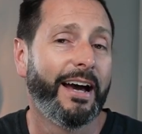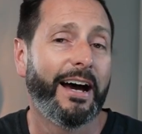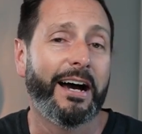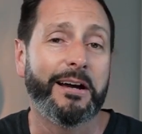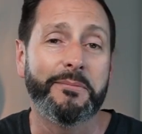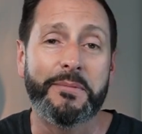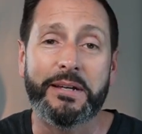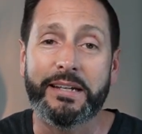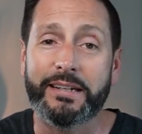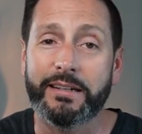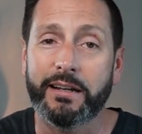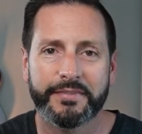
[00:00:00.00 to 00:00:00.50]
I
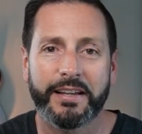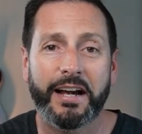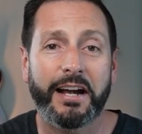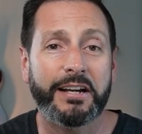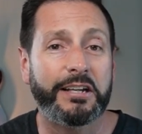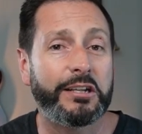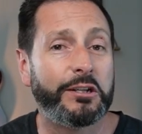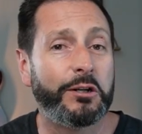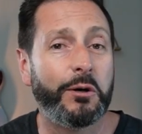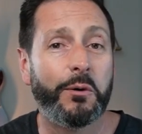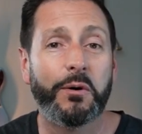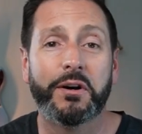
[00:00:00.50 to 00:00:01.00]
mean, I
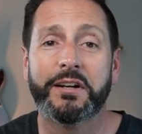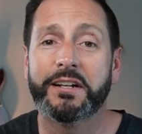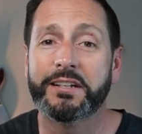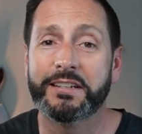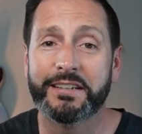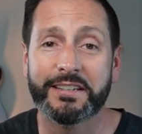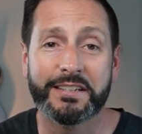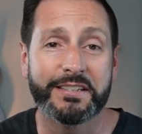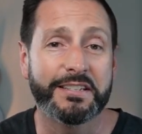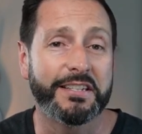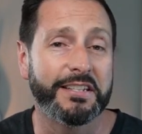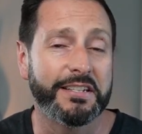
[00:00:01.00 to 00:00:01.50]
can go on
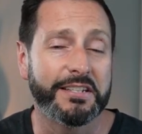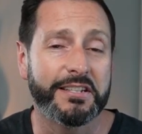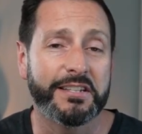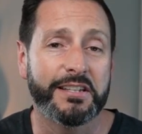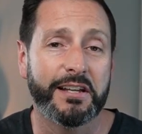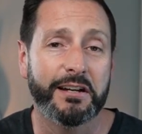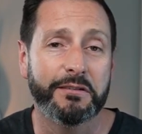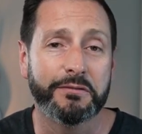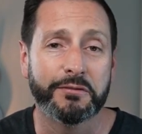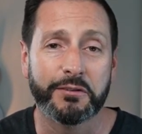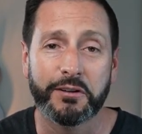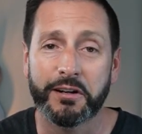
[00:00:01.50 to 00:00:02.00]
and list this
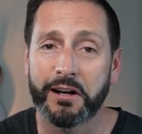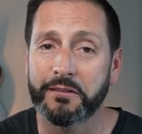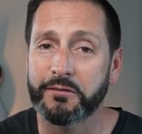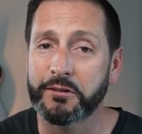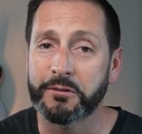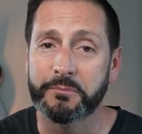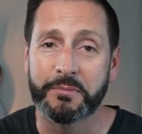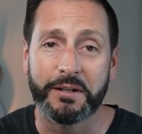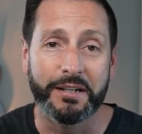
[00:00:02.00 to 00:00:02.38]
stuff forever,